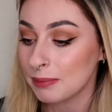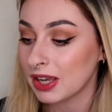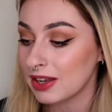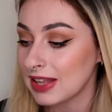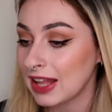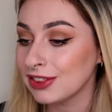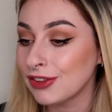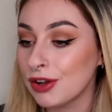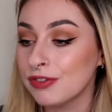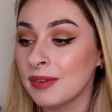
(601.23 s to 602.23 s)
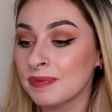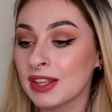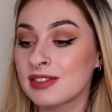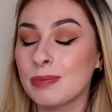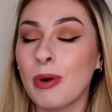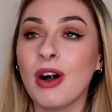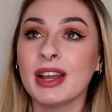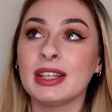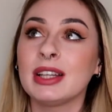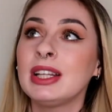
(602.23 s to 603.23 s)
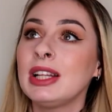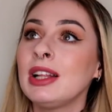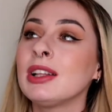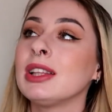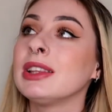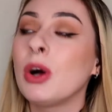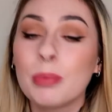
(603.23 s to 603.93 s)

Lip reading: because I love supporting little